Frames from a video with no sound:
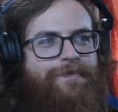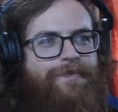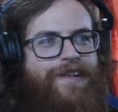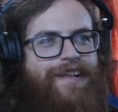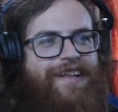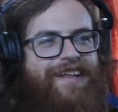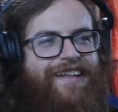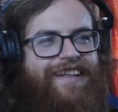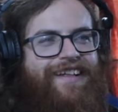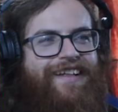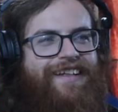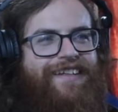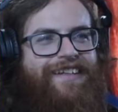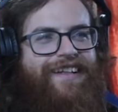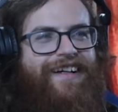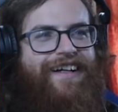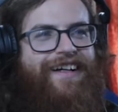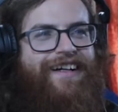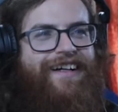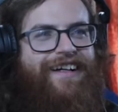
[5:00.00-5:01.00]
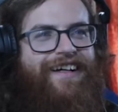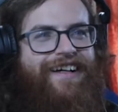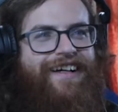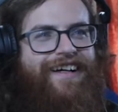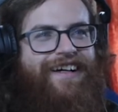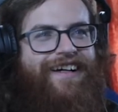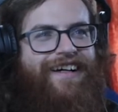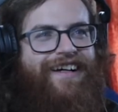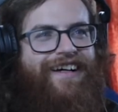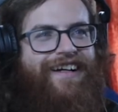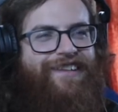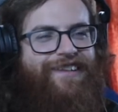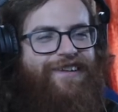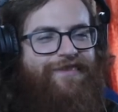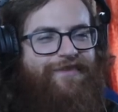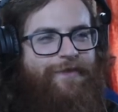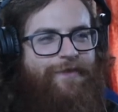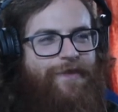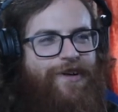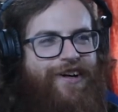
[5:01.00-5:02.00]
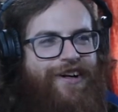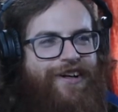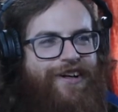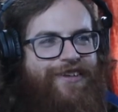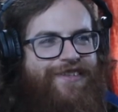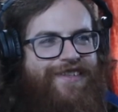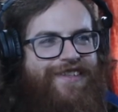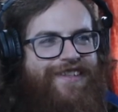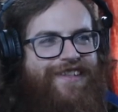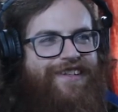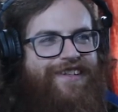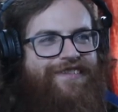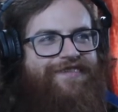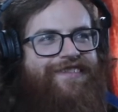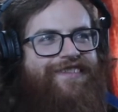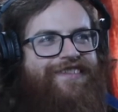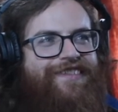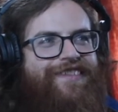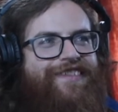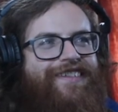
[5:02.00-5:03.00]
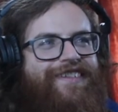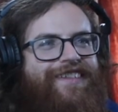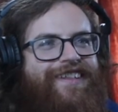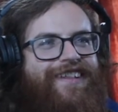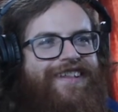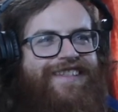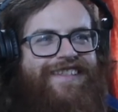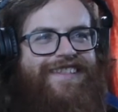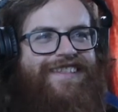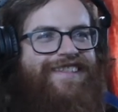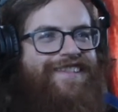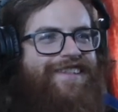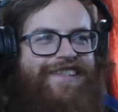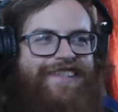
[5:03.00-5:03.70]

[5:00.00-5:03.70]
Yeah! Yeah! I love the Mario stuff. Because it's just